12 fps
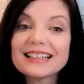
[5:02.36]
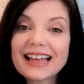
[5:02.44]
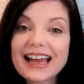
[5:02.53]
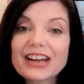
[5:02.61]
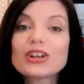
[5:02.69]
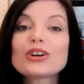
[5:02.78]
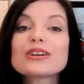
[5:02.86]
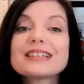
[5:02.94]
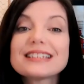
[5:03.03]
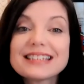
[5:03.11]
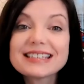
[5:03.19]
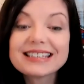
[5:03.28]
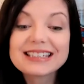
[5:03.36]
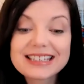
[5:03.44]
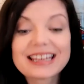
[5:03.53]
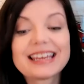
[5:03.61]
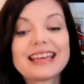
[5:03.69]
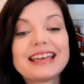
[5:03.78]
the letter
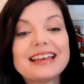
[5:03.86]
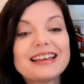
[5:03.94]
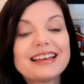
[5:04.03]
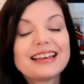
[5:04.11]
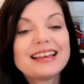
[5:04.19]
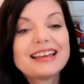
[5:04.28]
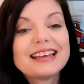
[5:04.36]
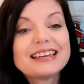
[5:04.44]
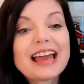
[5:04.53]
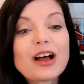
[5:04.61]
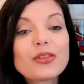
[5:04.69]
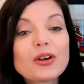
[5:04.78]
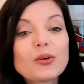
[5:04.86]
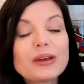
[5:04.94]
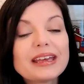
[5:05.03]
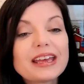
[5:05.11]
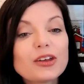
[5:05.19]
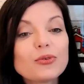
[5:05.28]
Z. Now that
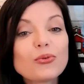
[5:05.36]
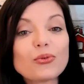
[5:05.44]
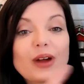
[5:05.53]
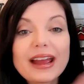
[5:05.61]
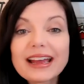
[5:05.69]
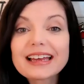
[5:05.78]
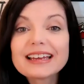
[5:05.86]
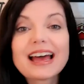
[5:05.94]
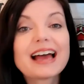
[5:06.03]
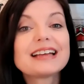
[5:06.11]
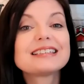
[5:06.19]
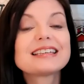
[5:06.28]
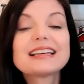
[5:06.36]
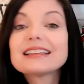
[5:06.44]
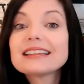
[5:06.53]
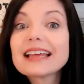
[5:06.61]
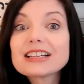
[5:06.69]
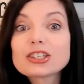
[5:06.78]
we can recognize it,
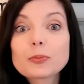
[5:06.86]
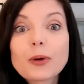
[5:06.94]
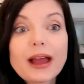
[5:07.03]
let's